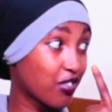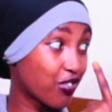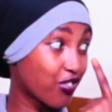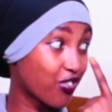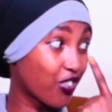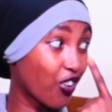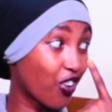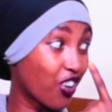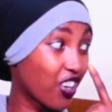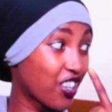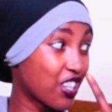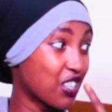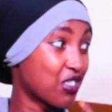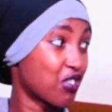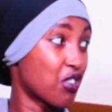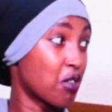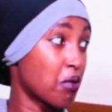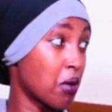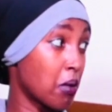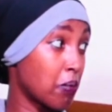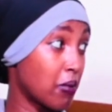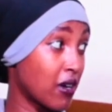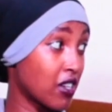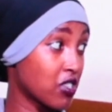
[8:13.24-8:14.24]
falling from
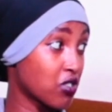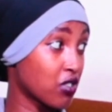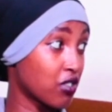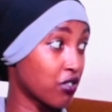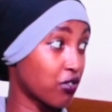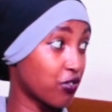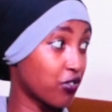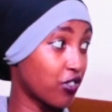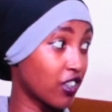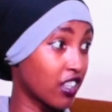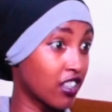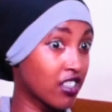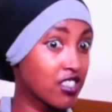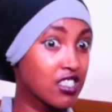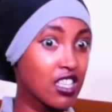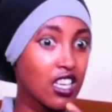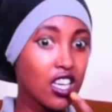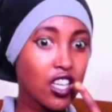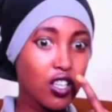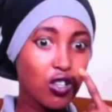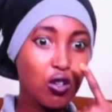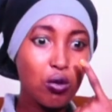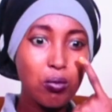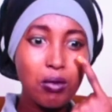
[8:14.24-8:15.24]
a person's face,
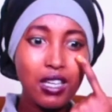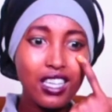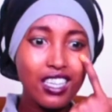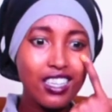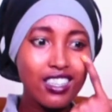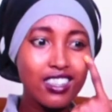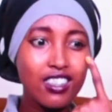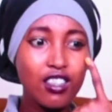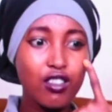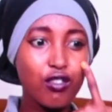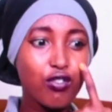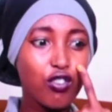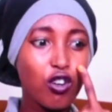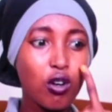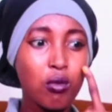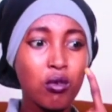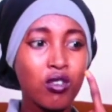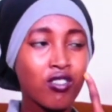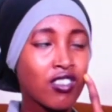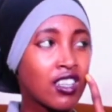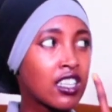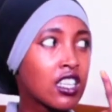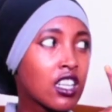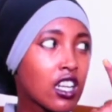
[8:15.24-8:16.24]
you make it in
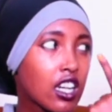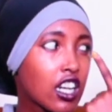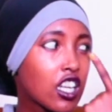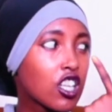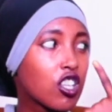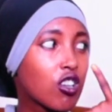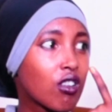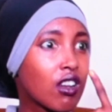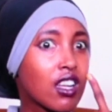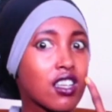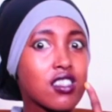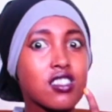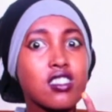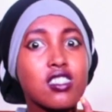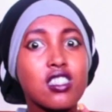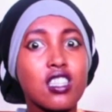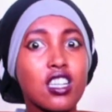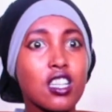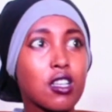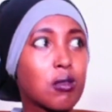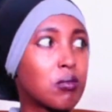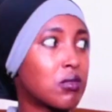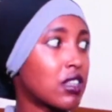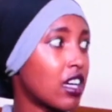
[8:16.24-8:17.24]
form of an irregular
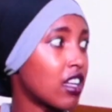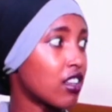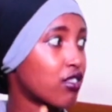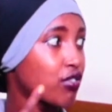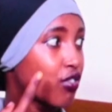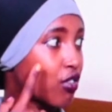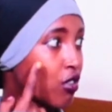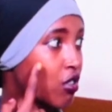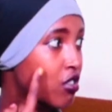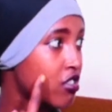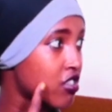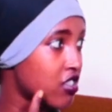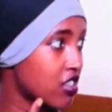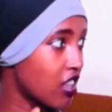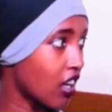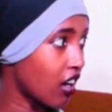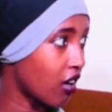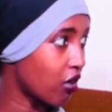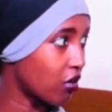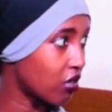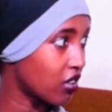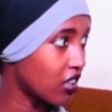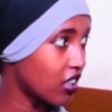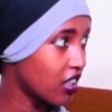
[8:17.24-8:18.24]
stream that falls
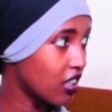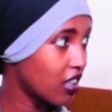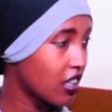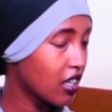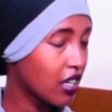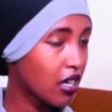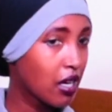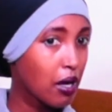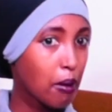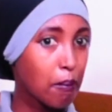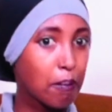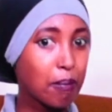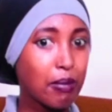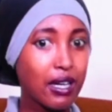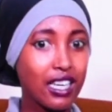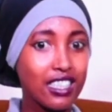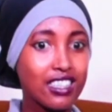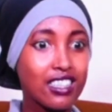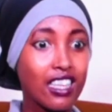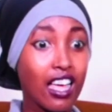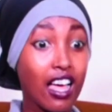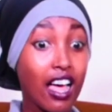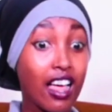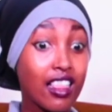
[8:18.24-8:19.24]
down.
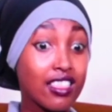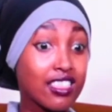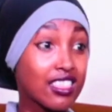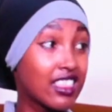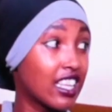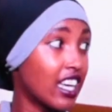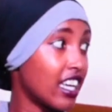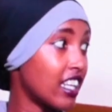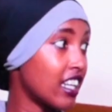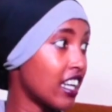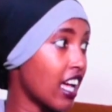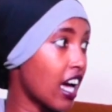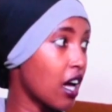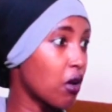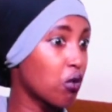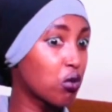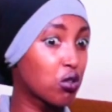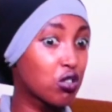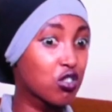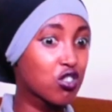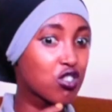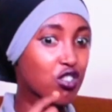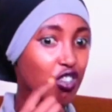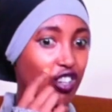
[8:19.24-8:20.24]
But then I
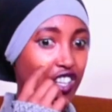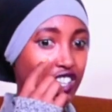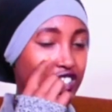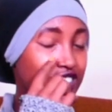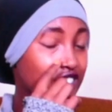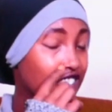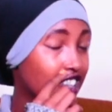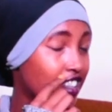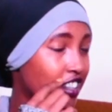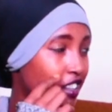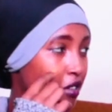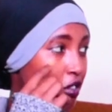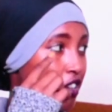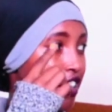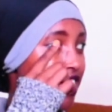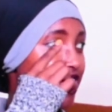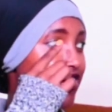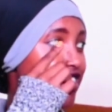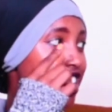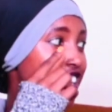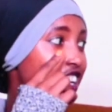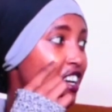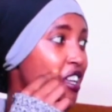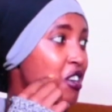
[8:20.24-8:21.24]
would draw it in
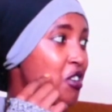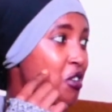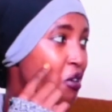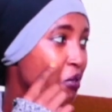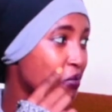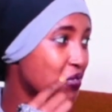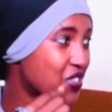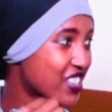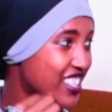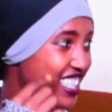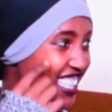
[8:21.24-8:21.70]
teardrops.